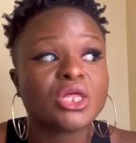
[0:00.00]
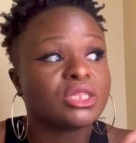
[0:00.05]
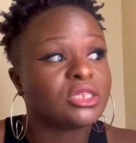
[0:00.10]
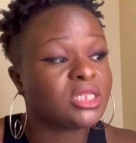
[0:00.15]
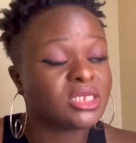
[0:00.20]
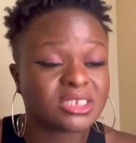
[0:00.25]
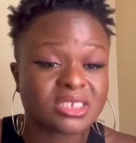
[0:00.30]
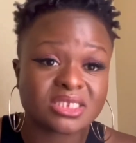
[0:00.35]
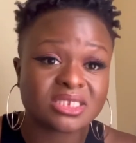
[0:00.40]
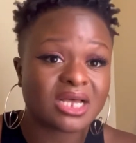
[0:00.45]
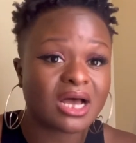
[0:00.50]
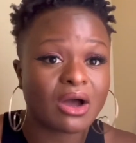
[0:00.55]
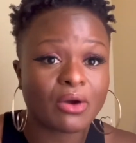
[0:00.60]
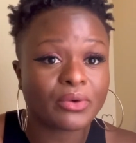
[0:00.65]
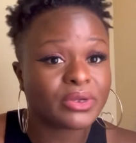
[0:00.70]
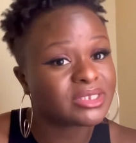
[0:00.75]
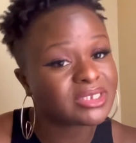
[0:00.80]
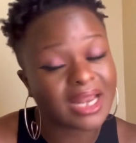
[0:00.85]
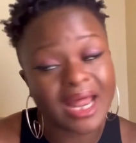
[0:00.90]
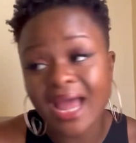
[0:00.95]
this is how
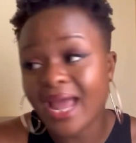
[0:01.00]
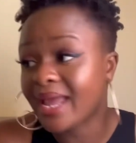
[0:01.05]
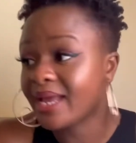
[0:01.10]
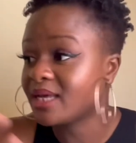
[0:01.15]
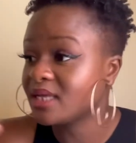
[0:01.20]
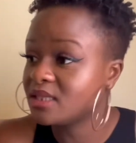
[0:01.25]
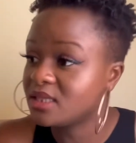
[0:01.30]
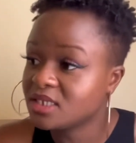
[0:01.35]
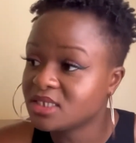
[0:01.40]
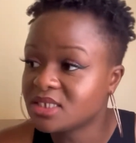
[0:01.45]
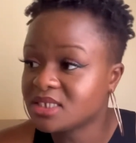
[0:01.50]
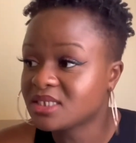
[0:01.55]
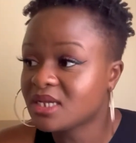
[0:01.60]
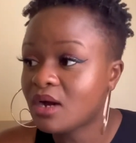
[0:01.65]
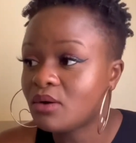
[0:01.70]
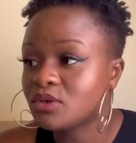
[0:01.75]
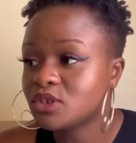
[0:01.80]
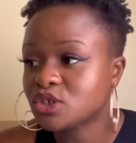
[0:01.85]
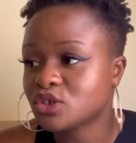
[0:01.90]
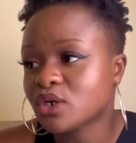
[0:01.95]
it's like and this is
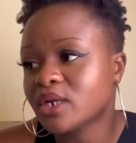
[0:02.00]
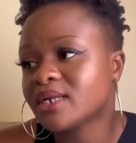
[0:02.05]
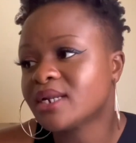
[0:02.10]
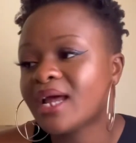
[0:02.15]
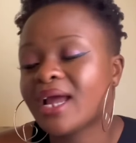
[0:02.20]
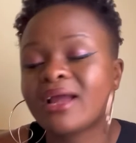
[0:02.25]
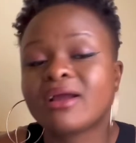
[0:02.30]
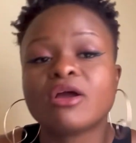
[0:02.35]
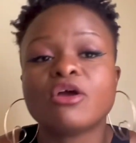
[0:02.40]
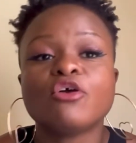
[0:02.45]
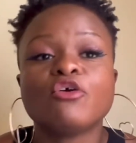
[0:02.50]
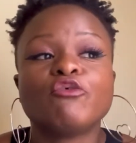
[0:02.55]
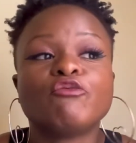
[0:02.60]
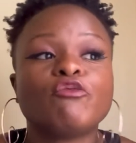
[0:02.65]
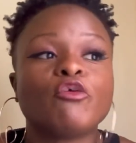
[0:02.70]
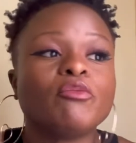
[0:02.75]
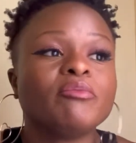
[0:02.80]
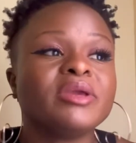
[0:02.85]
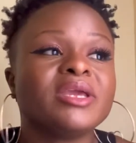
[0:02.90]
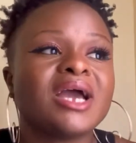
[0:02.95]
how it's not like
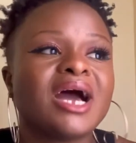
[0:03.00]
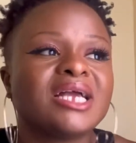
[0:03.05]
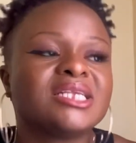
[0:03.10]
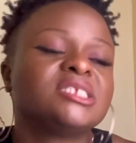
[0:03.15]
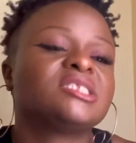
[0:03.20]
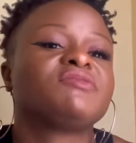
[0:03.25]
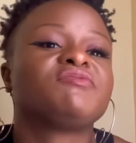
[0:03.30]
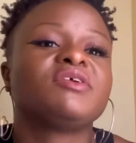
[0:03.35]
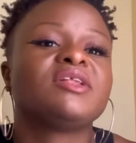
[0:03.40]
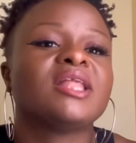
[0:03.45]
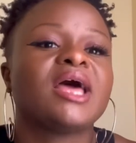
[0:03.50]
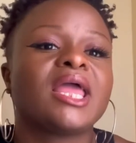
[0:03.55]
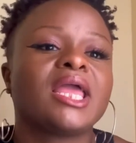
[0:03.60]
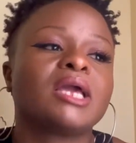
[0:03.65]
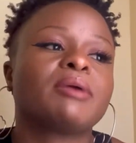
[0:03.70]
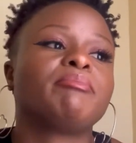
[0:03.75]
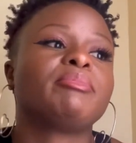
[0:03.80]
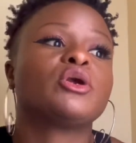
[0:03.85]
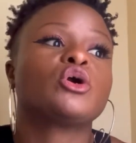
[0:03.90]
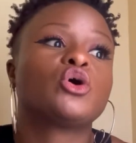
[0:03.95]
for me. I just feel
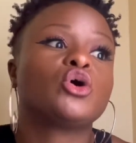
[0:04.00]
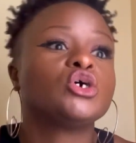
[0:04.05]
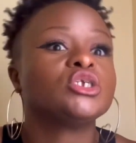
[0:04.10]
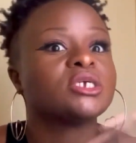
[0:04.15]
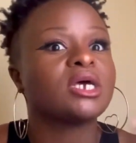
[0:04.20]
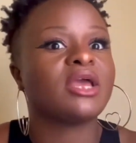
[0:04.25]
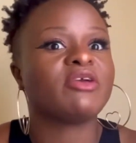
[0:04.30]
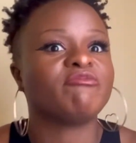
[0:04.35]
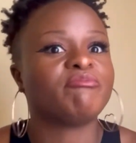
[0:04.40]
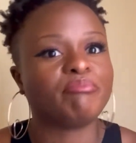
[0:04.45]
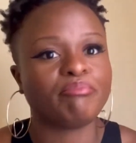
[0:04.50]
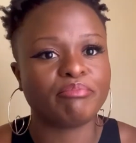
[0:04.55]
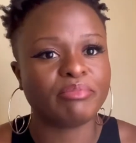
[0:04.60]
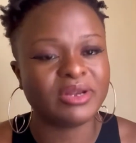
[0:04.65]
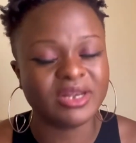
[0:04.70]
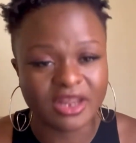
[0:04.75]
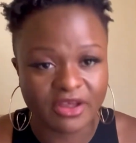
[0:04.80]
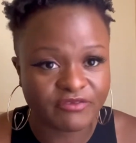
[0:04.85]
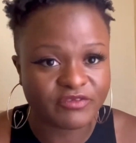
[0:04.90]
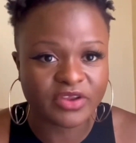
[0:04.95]
like, because I've
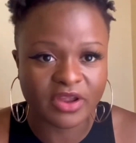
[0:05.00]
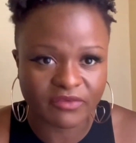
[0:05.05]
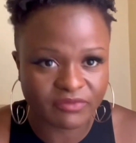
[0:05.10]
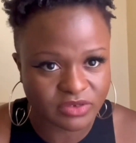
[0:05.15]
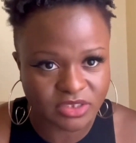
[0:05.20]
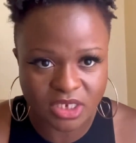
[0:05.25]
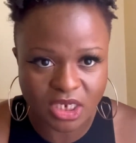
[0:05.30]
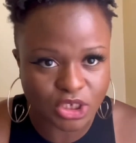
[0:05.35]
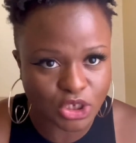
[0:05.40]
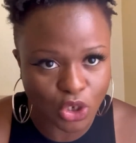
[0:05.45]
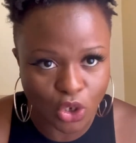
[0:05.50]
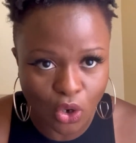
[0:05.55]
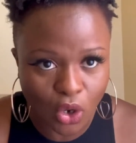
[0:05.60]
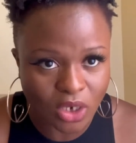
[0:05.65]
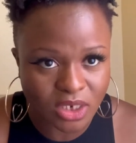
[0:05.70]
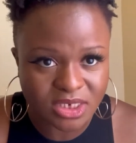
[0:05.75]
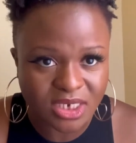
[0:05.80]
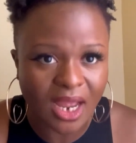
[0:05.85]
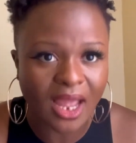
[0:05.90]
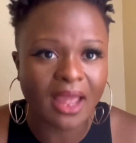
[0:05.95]
lived here for such a
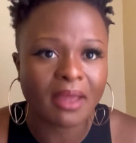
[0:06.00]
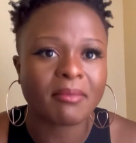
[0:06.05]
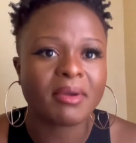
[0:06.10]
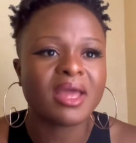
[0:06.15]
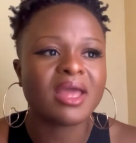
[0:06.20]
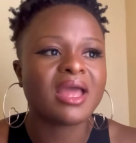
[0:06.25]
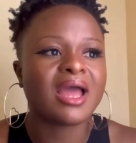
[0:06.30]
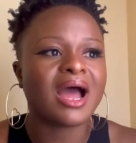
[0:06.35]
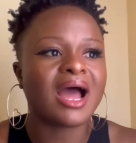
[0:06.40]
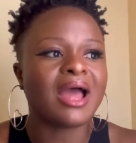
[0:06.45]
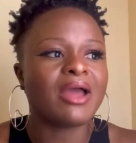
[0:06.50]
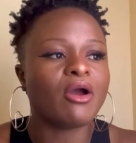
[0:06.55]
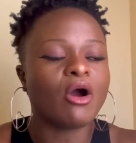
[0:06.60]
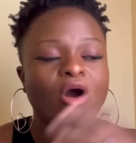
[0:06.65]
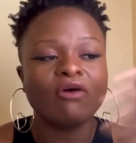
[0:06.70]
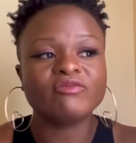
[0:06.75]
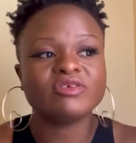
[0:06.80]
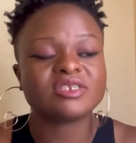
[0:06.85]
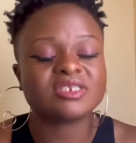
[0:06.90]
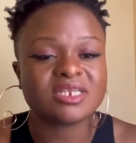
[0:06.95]
long time, I
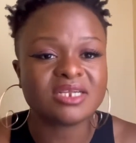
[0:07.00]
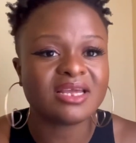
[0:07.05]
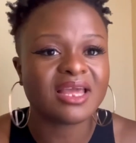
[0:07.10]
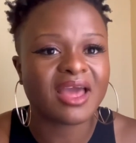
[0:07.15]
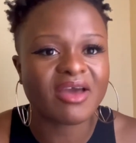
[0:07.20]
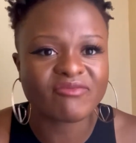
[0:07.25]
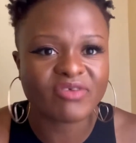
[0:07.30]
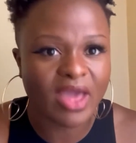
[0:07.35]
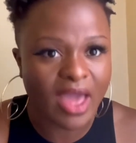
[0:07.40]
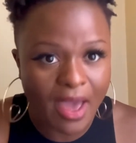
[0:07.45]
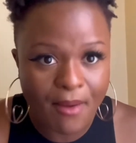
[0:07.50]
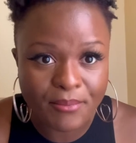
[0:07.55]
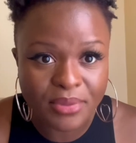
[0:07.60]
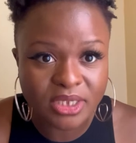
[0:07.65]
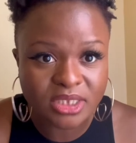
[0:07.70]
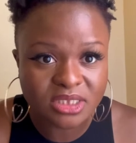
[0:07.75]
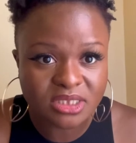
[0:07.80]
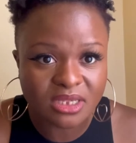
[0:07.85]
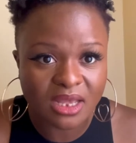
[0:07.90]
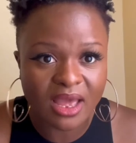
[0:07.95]
obviously have habits.